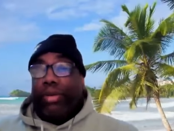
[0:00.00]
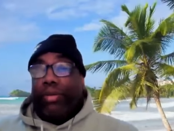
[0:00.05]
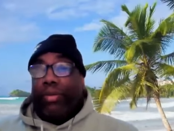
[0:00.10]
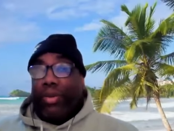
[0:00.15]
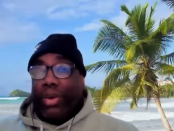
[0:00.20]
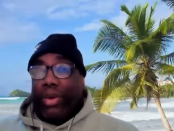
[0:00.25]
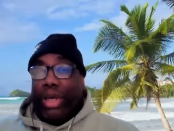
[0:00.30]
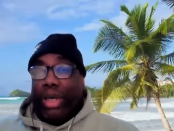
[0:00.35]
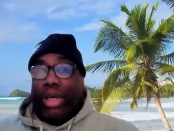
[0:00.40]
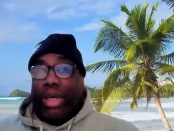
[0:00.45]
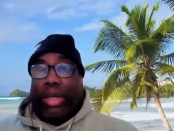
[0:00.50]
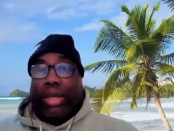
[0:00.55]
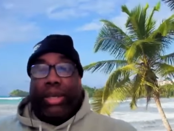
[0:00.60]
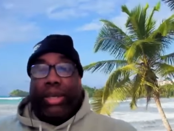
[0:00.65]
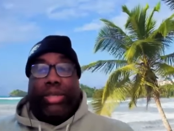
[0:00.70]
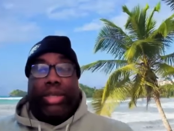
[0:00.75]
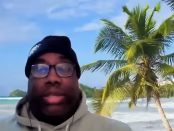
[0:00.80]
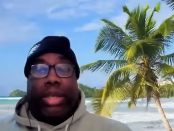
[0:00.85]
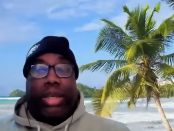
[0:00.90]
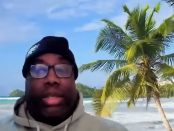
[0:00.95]
for he
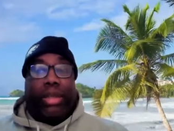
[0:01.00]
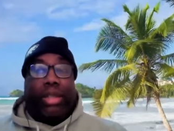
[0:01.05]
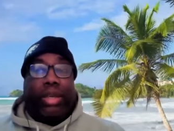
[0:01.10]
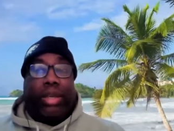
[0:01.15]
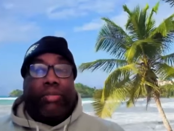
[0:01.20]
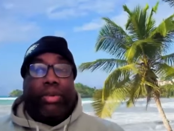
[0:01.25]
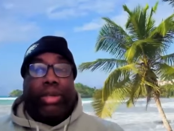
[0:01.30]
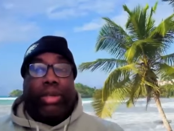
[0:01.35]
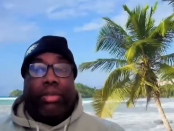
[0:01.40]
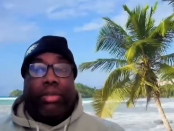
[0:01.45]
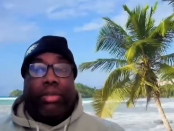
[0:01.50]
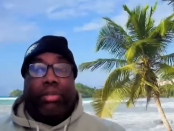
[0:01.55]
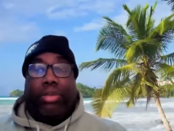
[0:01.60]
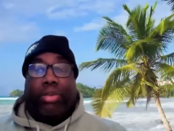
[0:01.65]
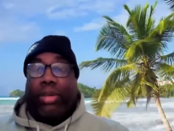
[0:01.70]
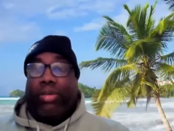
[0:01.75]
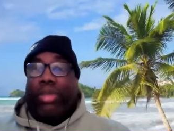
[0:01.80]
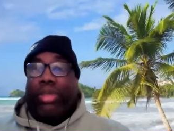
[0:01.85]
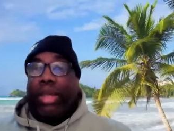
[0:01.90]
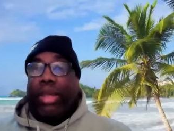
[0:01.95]
is a living,
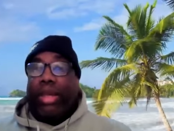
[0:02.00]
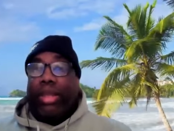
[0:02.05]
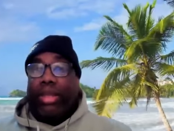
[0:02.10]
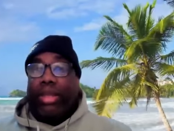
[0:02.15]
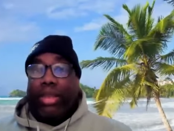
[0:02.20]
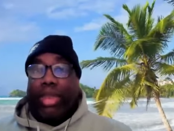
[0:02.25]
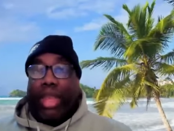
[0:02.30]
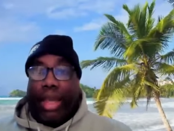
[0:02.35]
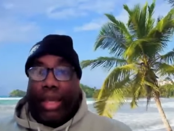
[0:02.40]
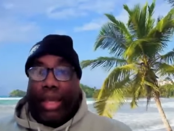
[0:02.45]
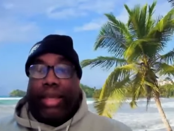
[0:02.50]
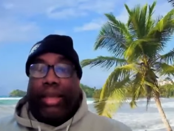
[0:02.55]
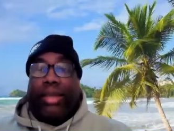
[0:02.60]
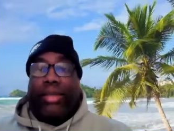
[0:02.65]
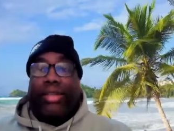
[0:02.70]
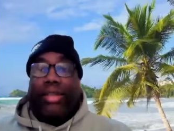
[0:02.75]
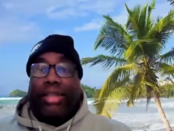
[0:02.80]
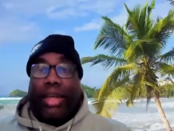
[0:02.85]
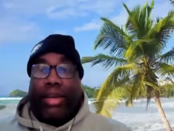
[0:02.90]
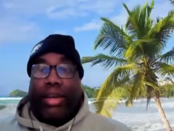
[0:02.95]
breathing,
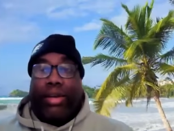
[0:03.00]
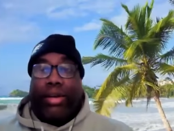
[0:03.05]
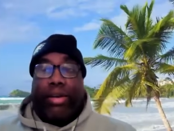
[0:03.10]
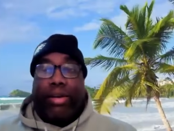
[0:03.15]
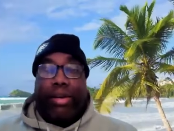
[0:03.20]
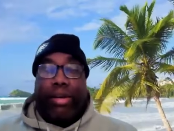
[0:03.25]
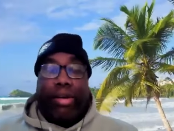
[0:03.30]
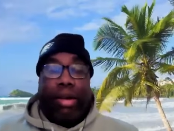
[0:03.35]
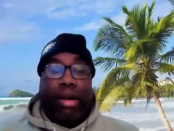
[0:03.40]
thinking center.